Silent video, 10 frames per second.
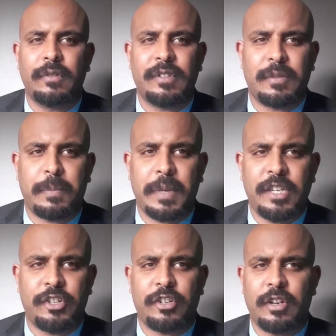
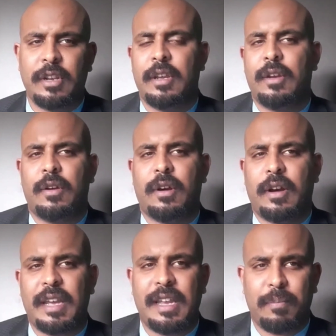speech
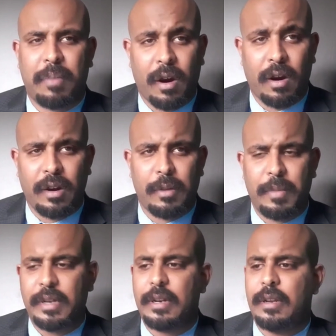in
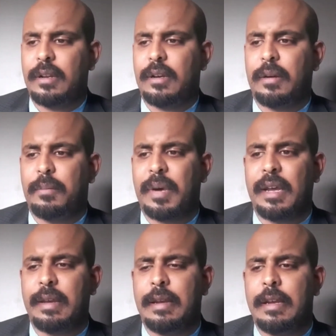parliament,
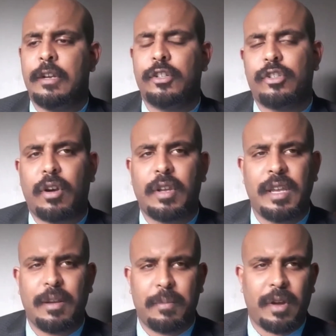by
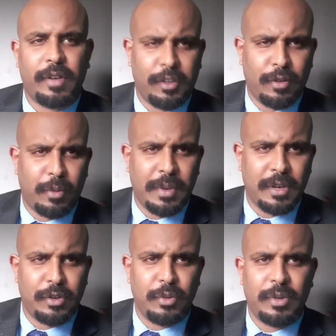talking about Ethiopian
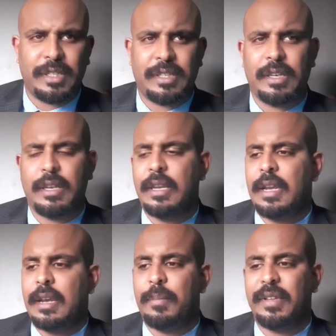unity.
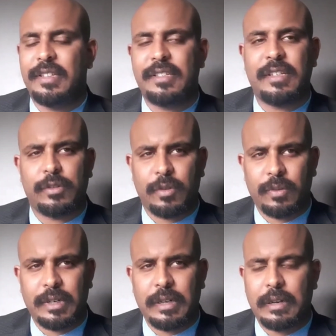But this is
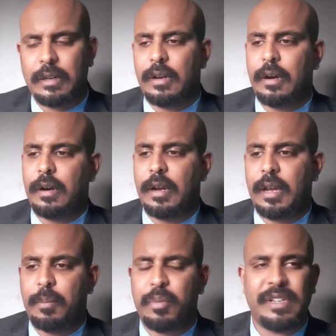only
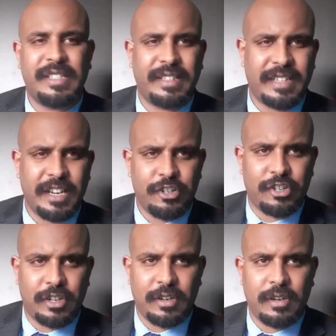a
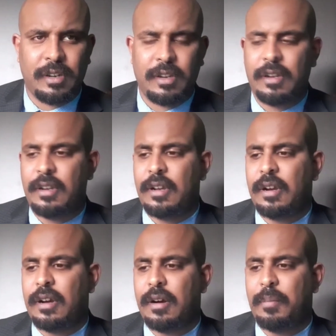presentation,
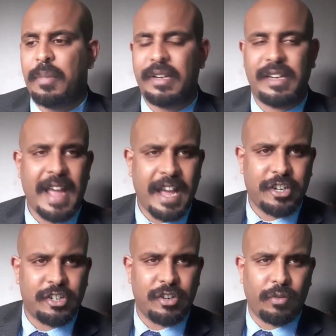but in
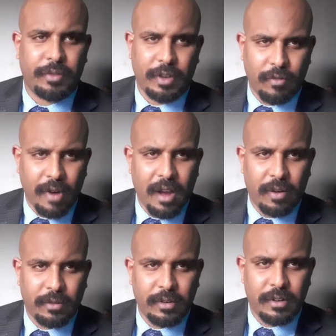action on the
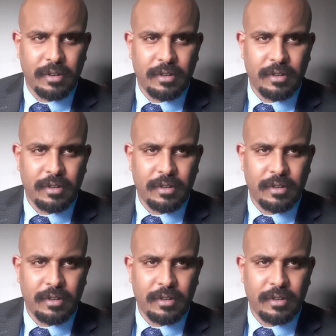ground,